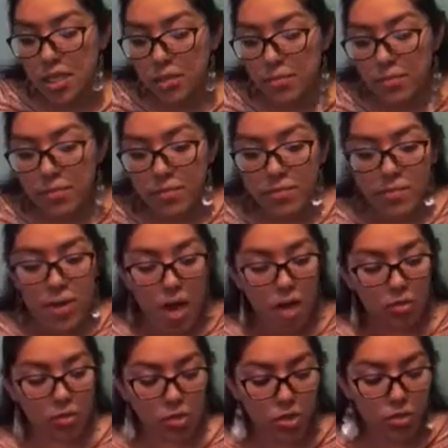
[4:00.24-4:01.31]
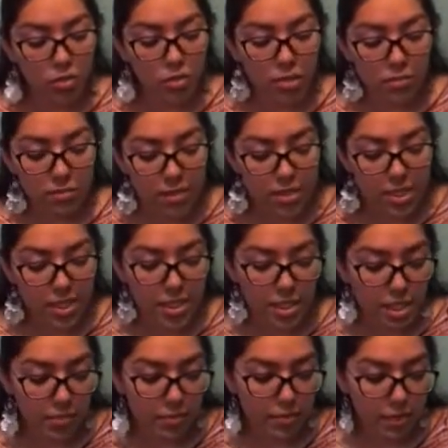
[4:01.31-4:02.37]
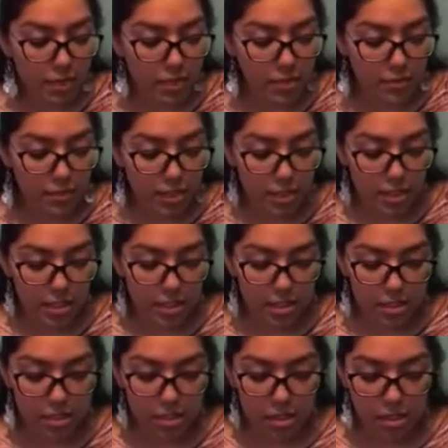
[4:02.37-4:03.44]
them. I will show them this type of activities,